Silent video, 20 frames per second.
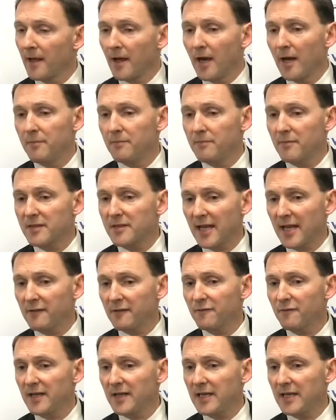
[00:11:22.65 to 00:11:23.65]
Um,
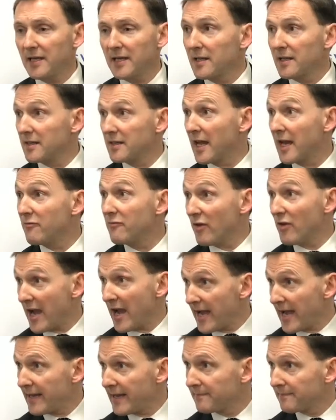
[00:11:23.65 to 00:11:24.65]
thankfully, they're
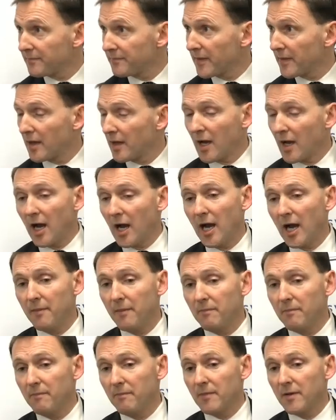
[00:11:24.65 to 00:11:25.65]
rare.
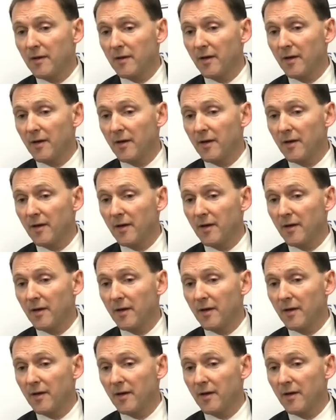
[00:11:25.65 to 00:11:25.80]
Um,